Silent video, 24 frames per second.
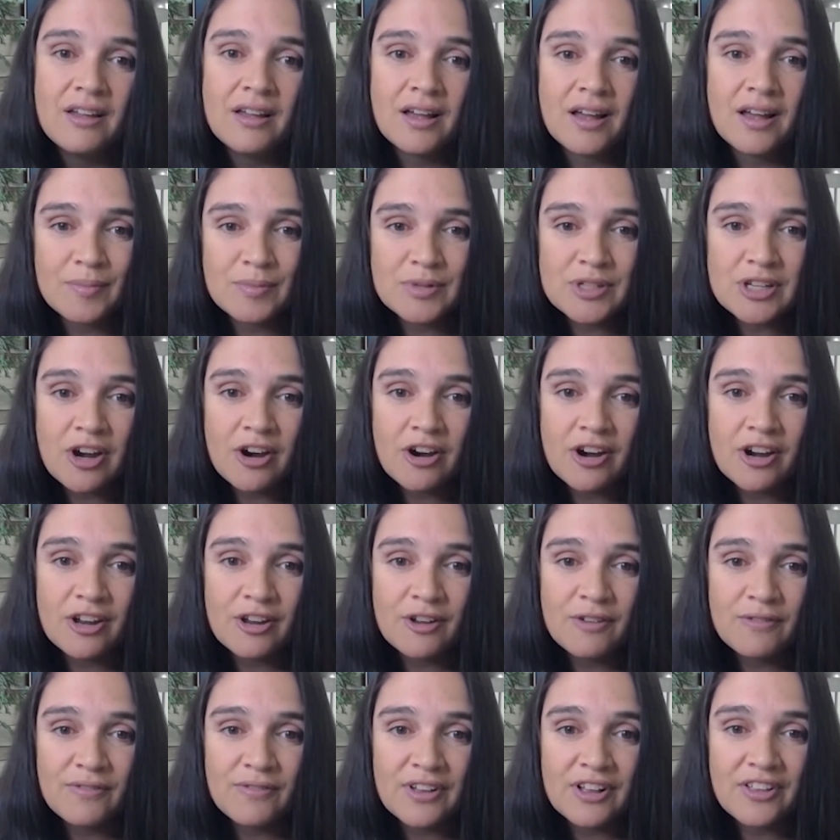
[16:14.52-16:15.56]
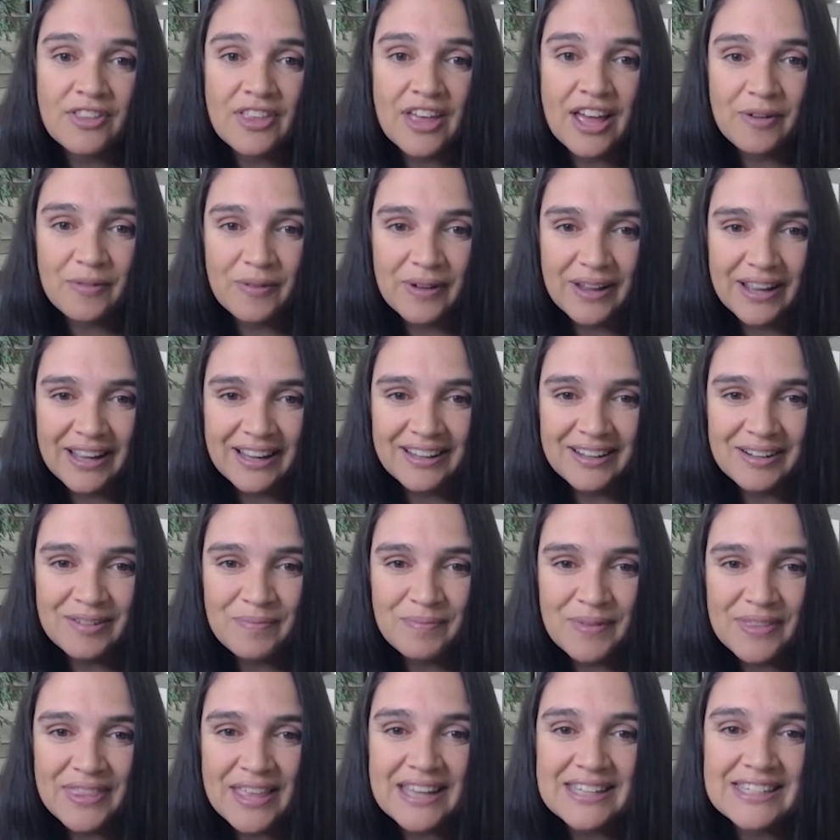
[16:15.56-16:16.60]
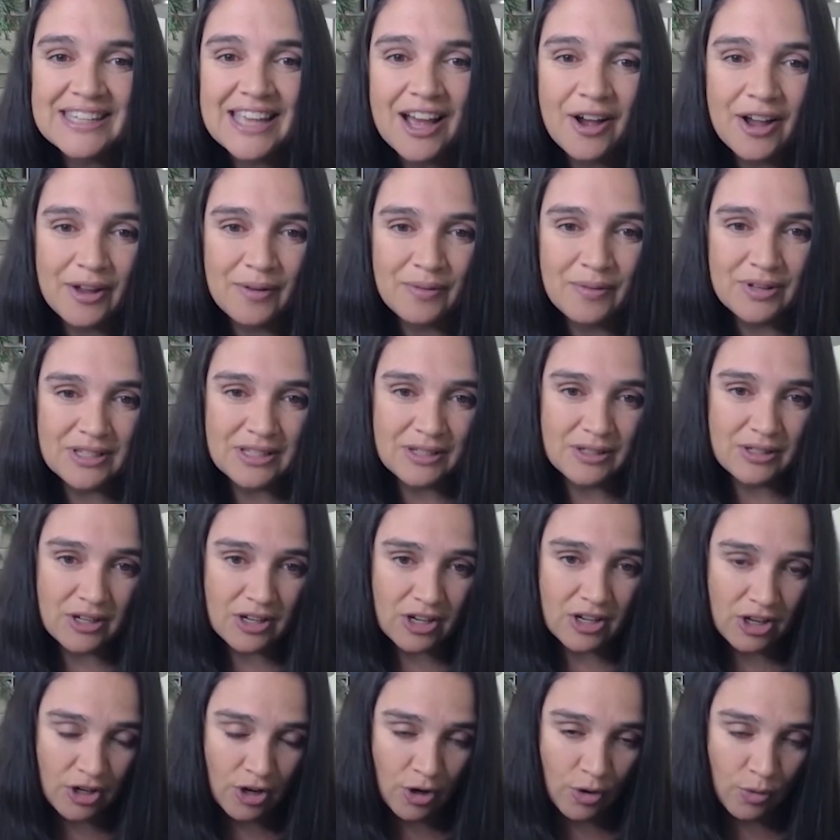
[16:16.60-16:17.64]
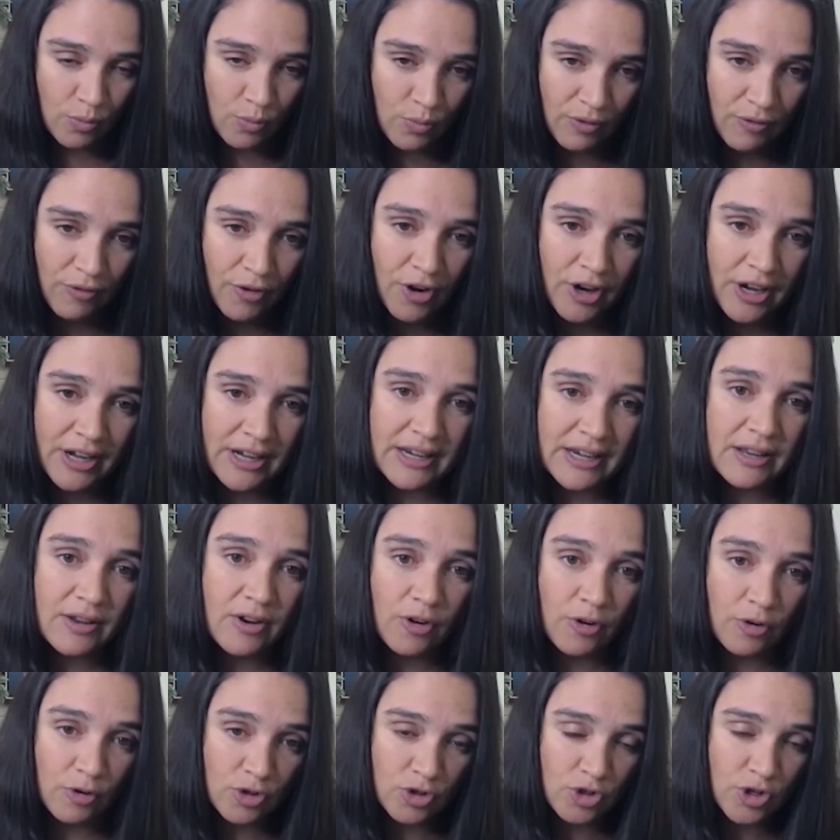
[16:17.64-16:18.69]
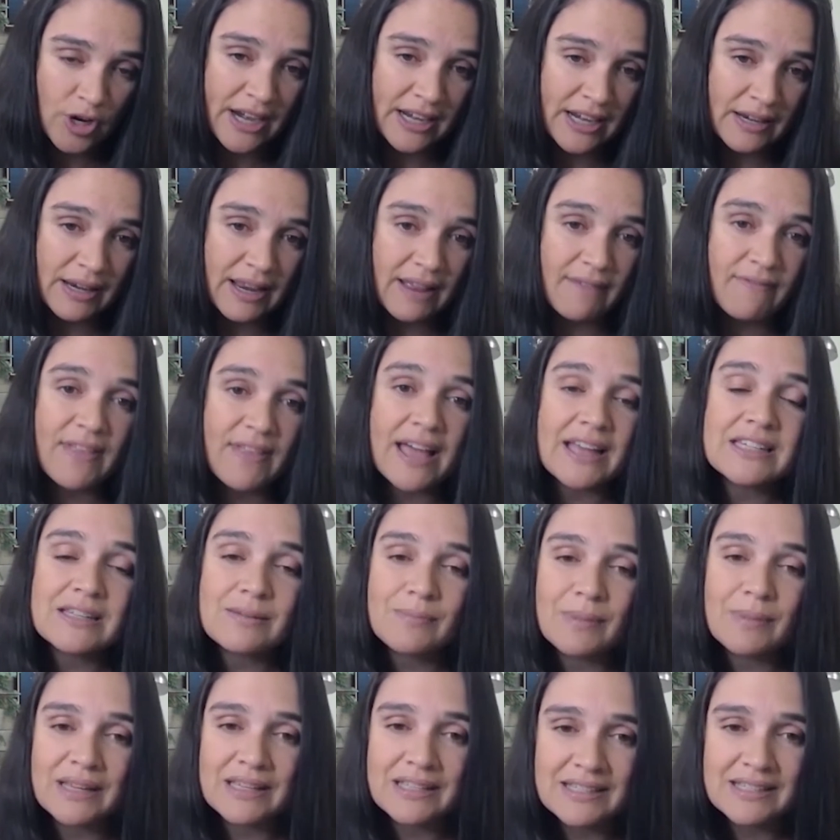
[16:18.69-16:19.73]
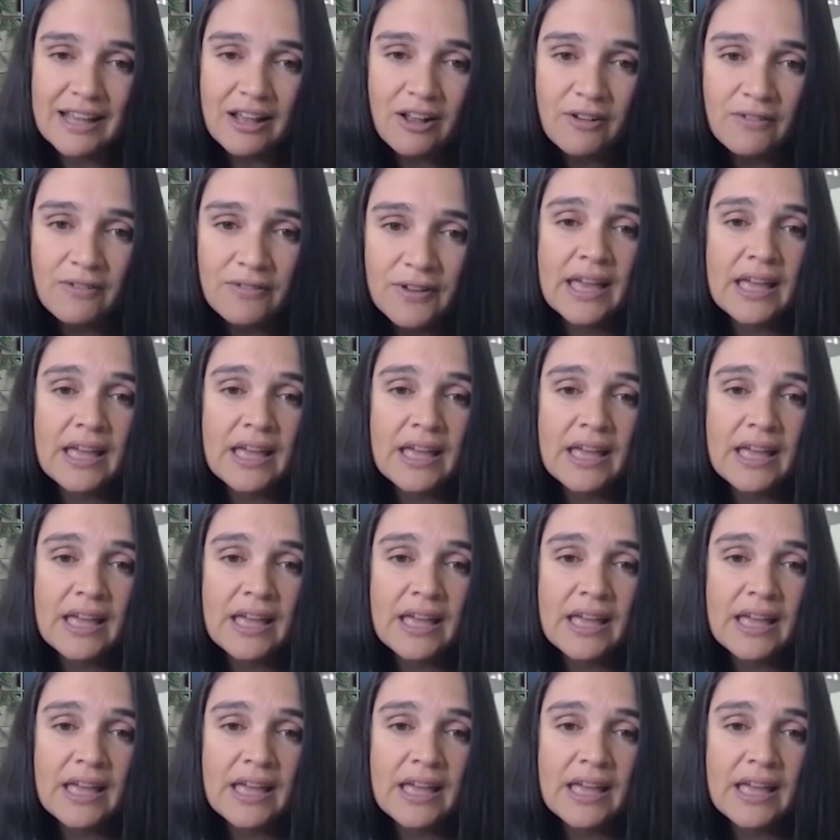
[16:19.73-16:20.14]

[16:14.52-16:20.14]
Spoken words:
I'm sorry you feel that way. But that's how I was, referring or trying to give that to myself.